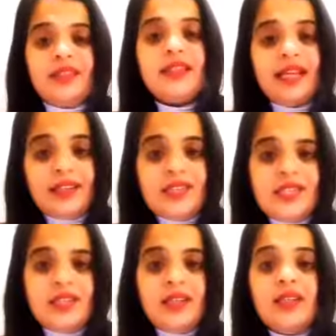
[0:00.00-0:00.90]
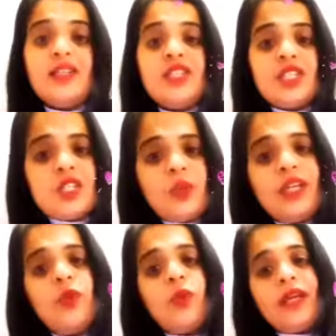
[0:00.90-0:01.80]
That is, just when
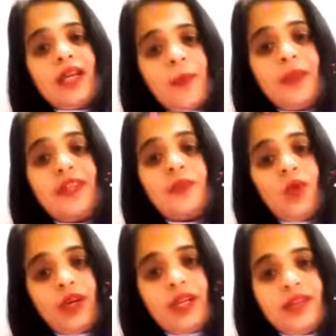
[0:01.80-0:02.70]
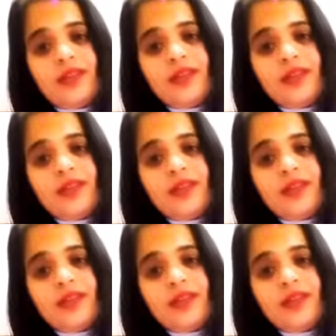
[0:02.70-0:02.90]
you wake up in the morning